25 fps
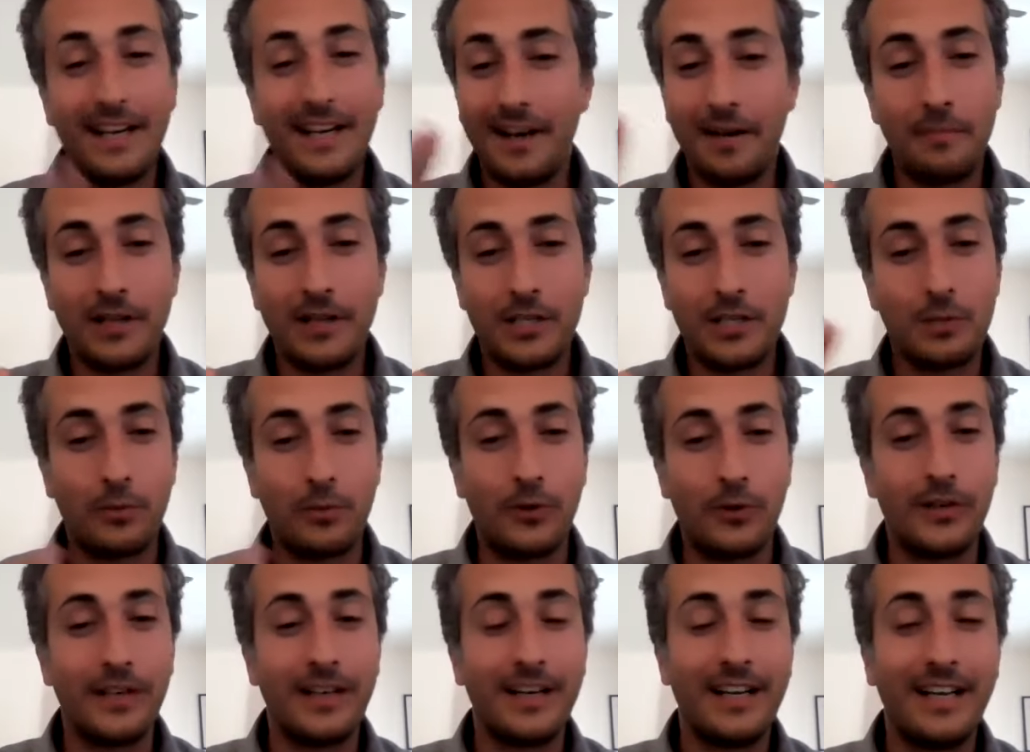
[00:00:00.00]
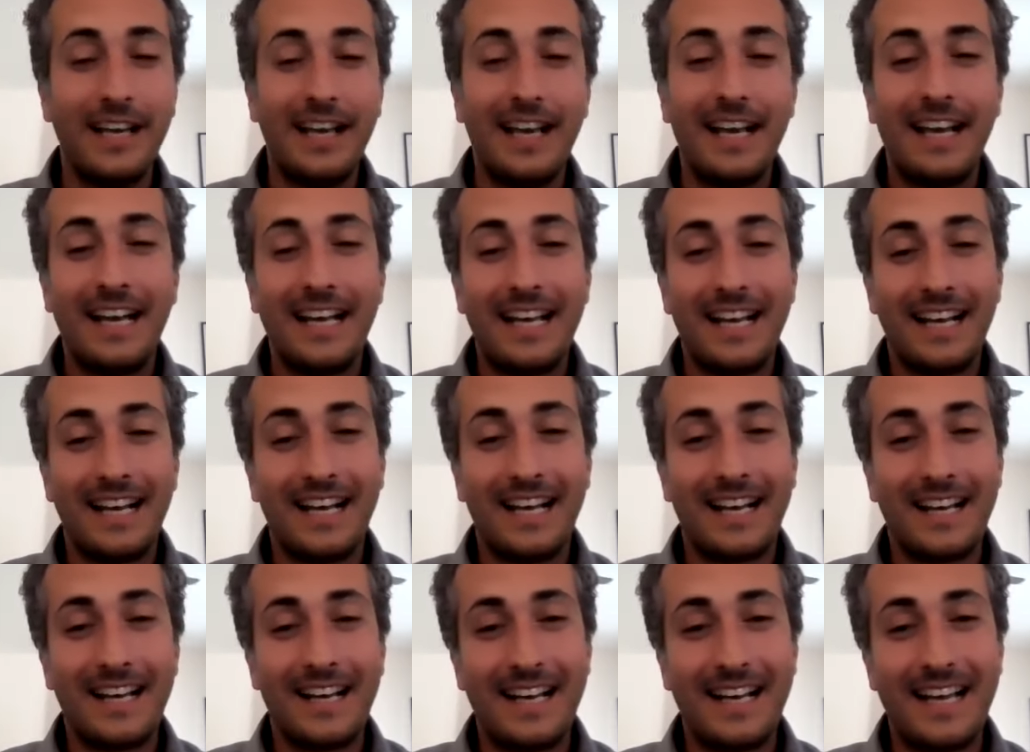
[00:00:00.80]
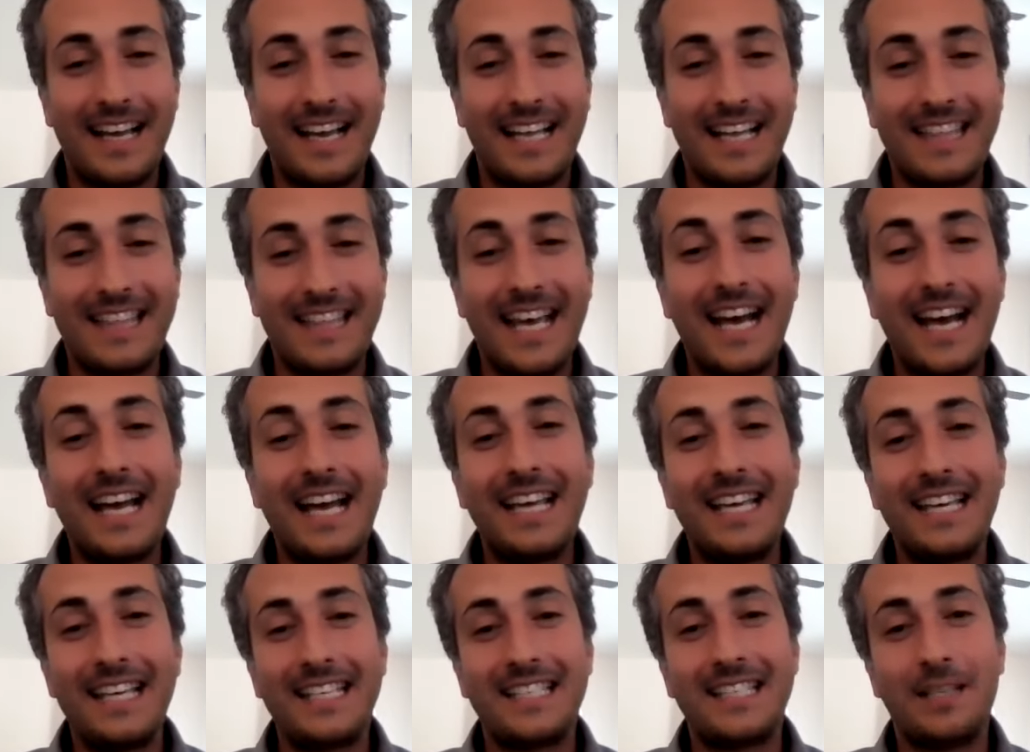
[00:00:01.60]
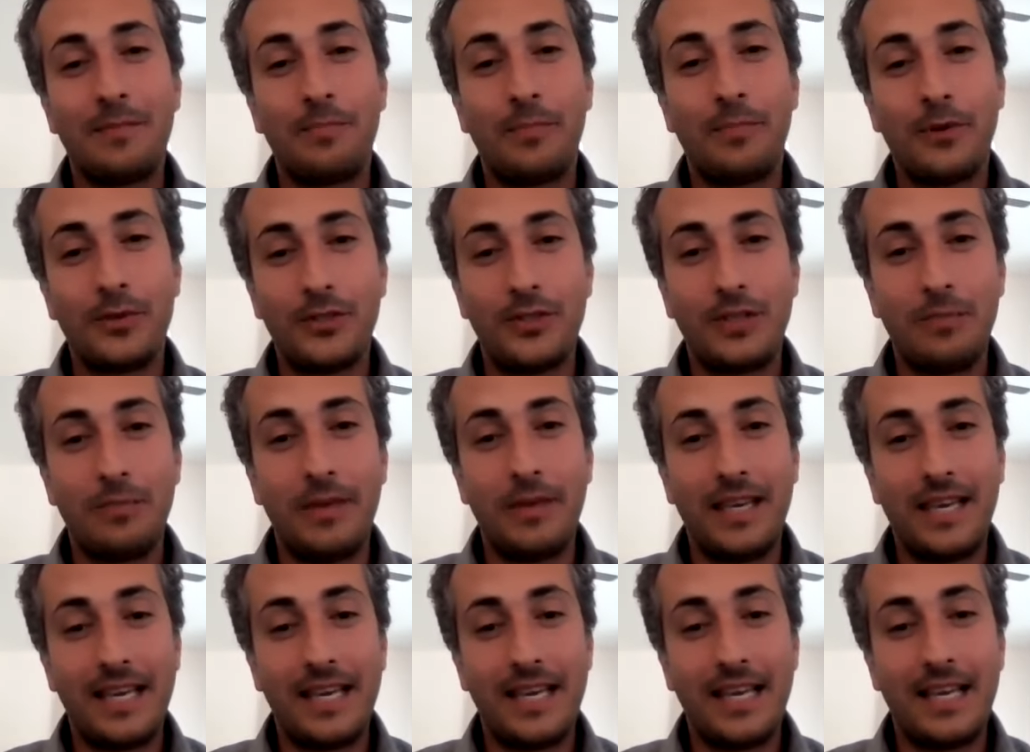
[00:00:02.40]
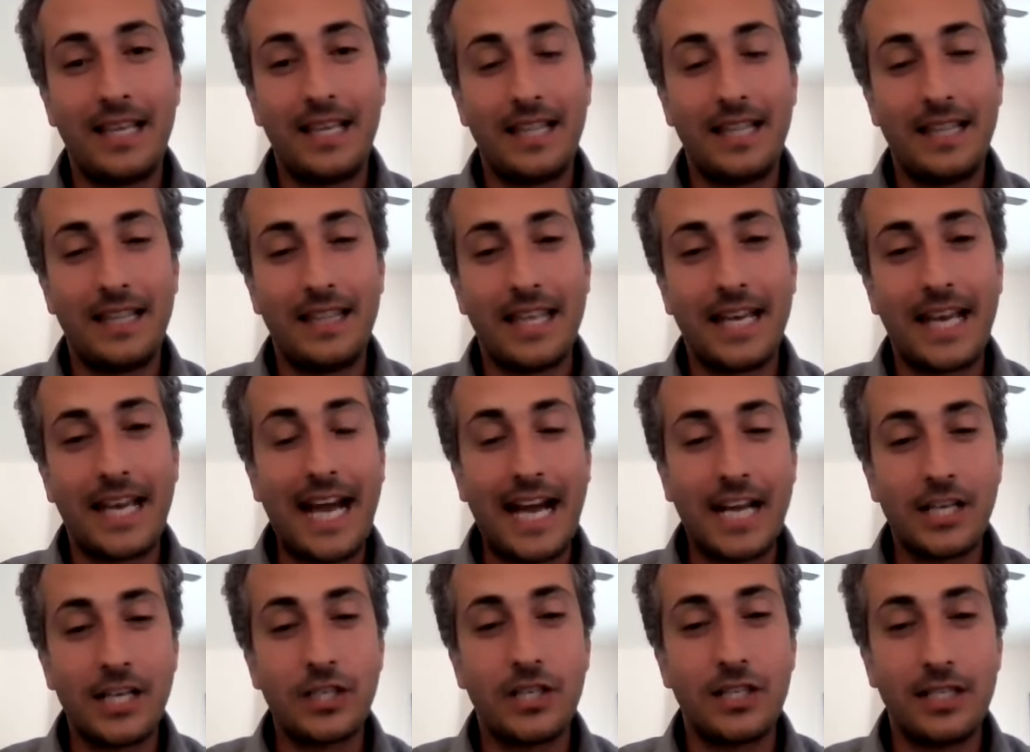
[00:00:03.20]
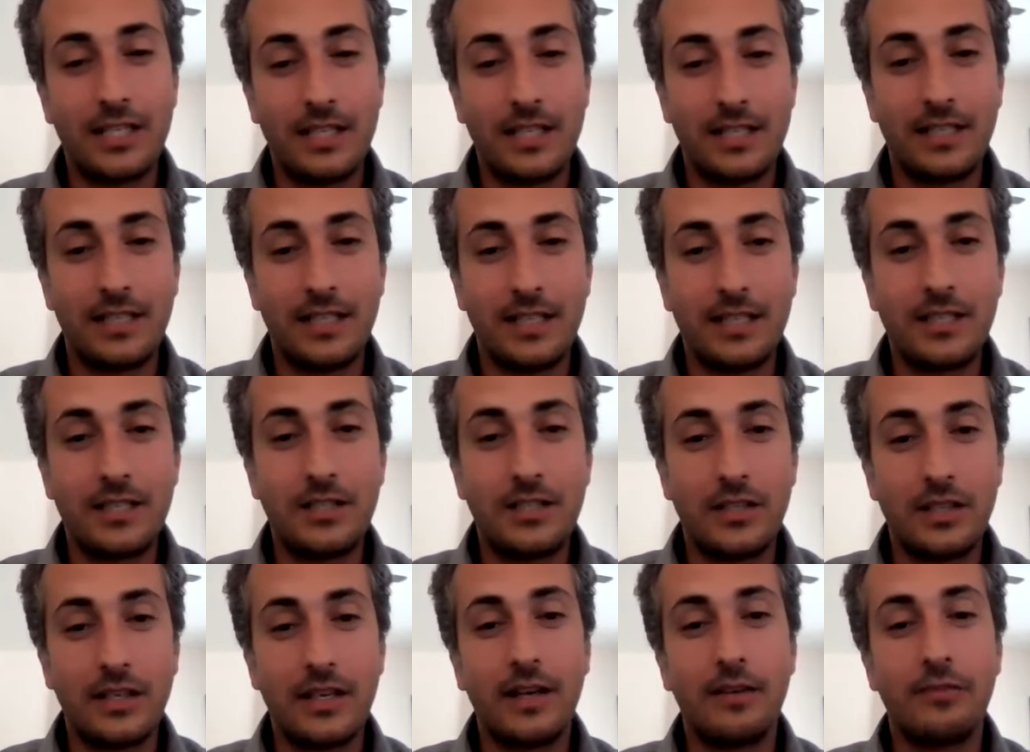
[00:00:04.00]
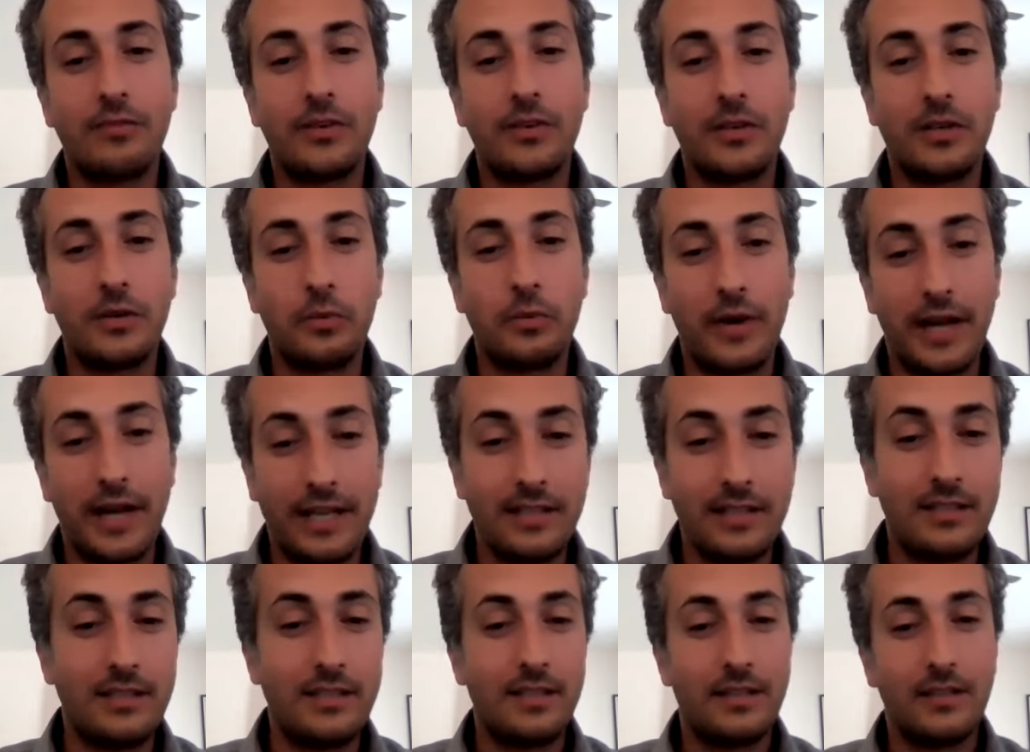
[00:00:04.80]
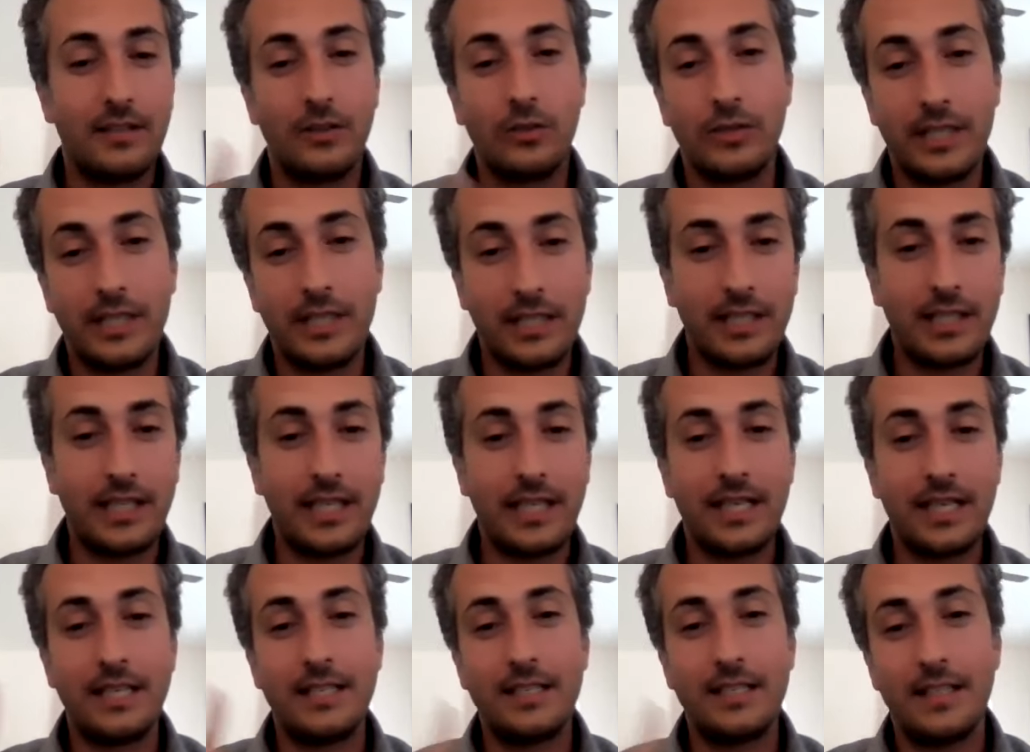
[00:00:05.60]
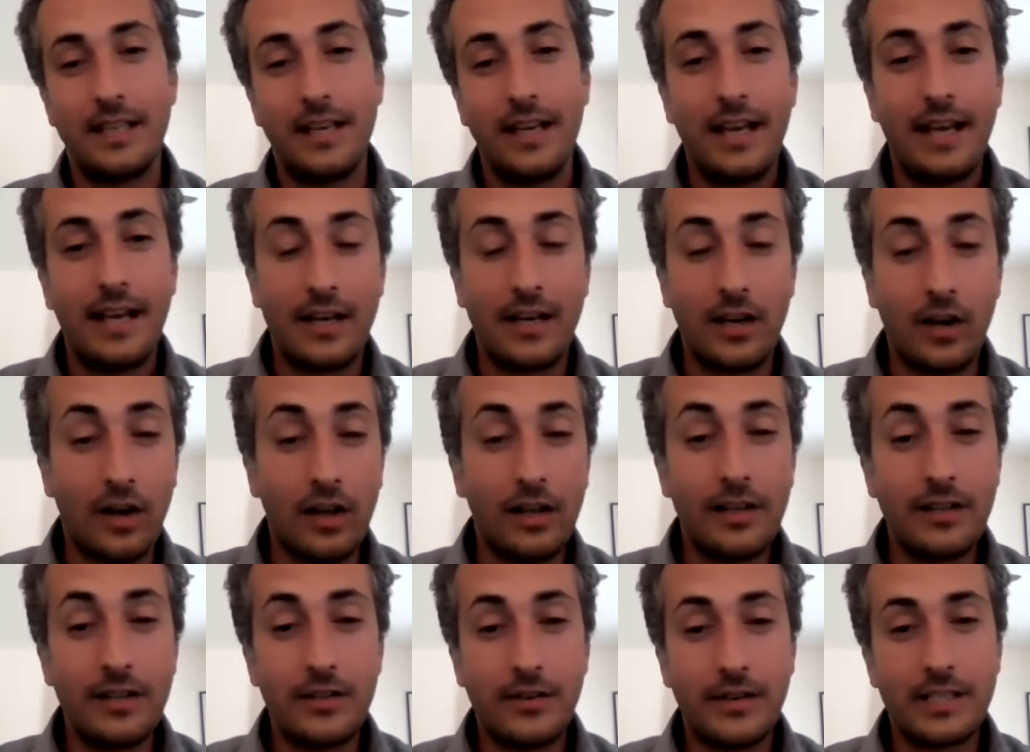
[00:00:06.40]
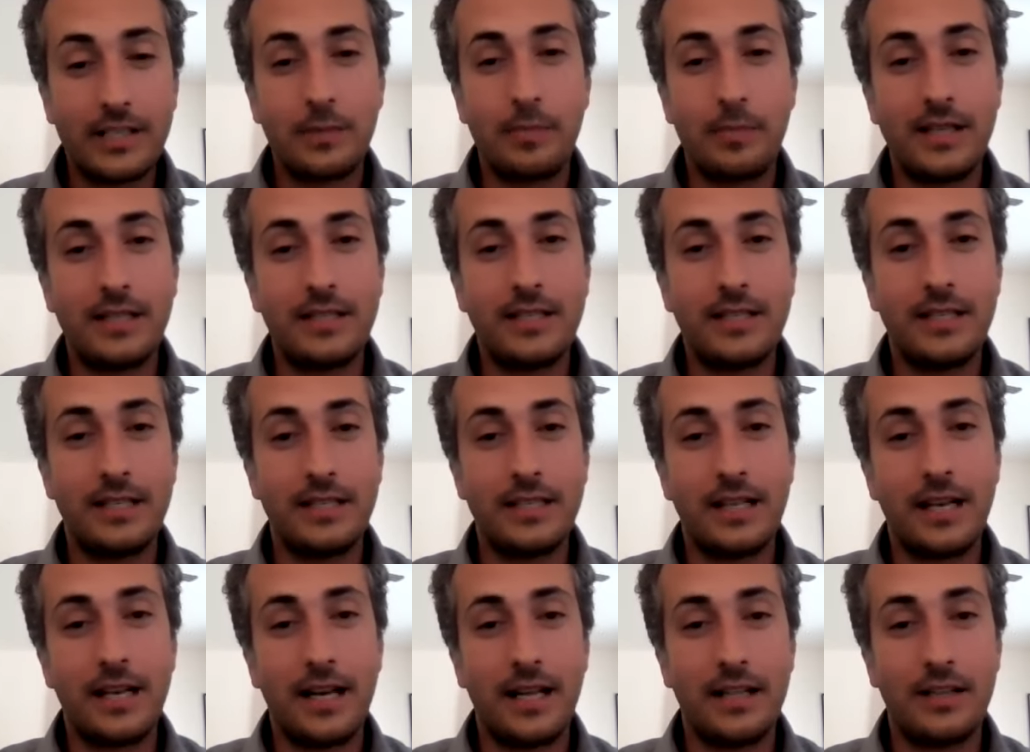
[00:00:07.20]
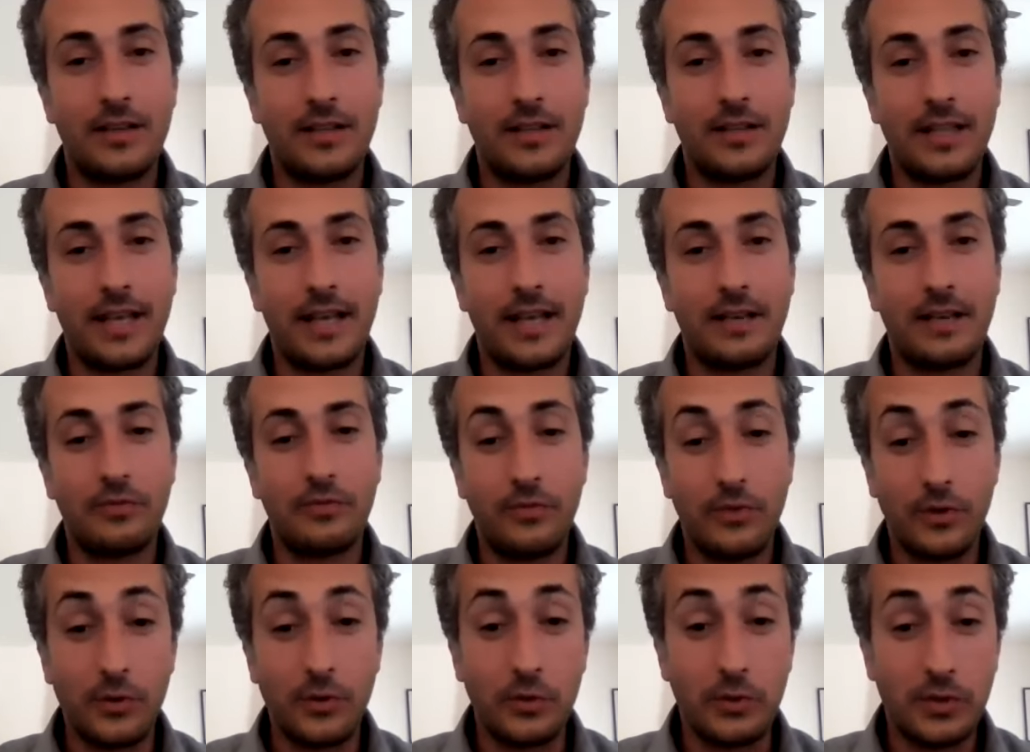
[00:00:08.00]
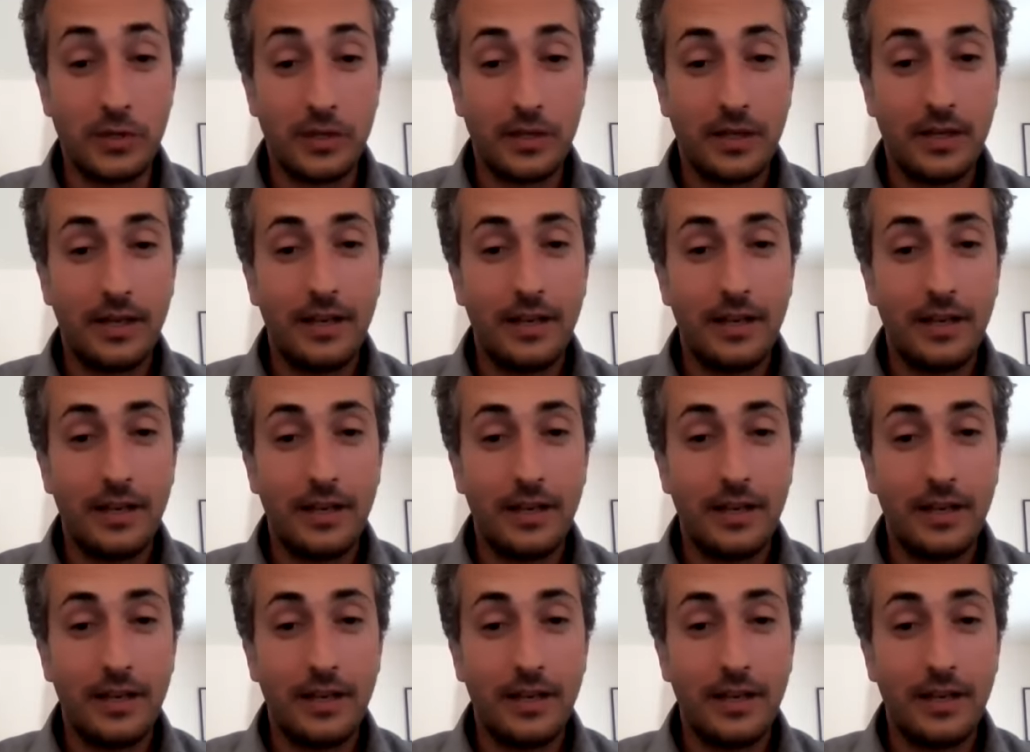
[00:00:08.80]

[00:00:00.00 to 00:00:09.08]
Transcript: but not much more. Uh, and that is supposed to be the cash assistance to cover rent, utilities, and all other expenses other than food.